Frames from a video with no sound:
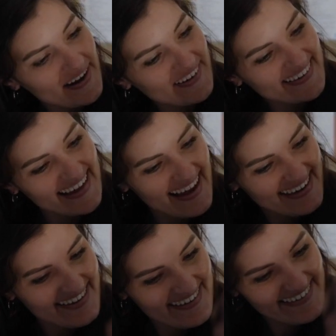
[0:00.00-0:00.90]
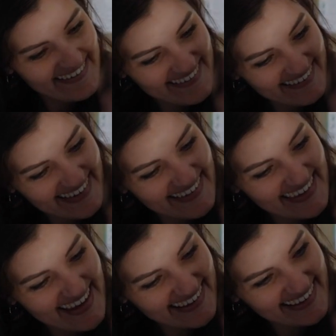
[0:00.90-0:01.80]
looking after, loving,
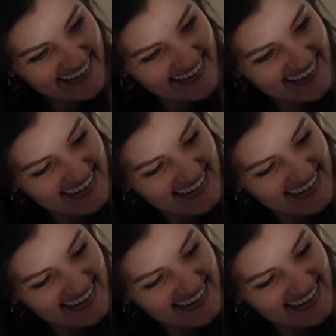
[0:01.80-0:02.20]
caring for our